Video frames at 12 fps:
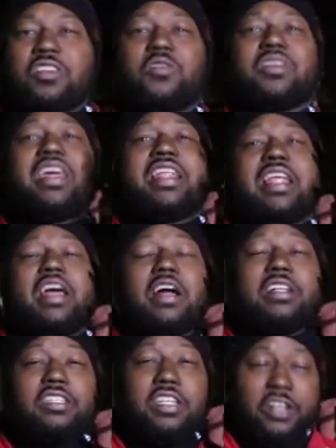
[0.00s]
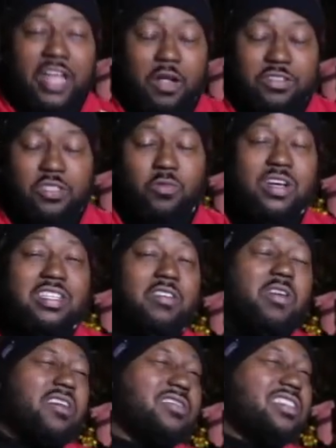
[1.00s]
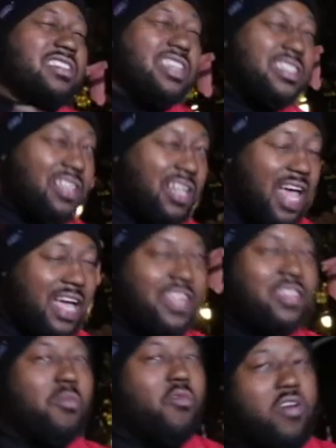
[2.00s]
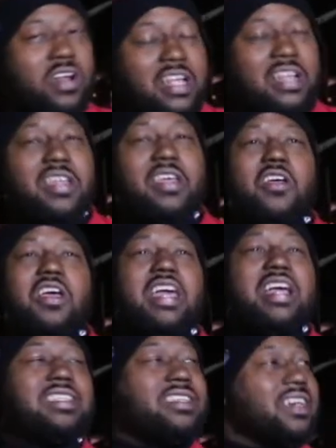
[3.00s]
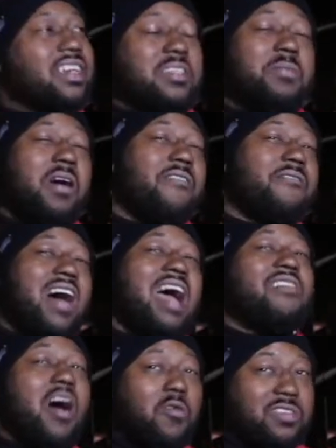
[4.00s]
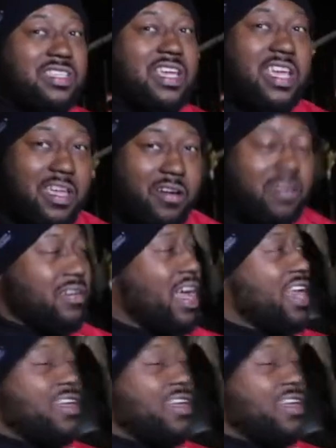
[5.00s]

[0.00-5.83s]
that will get announced to us around 6 o'clock in the morning. It took us about 5 hours to get here. I